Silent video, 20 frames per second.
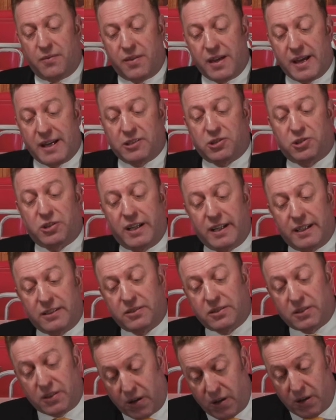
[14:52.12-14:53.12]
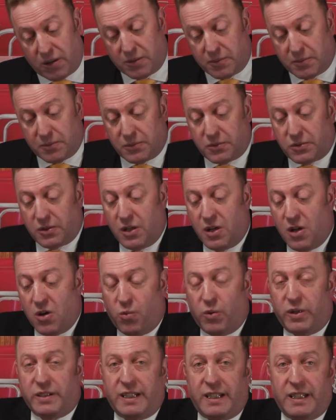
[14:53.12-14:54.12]
That chance comes
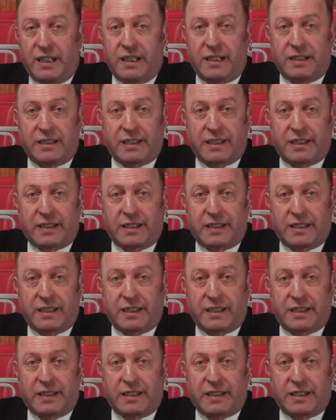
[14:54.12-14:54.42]
when he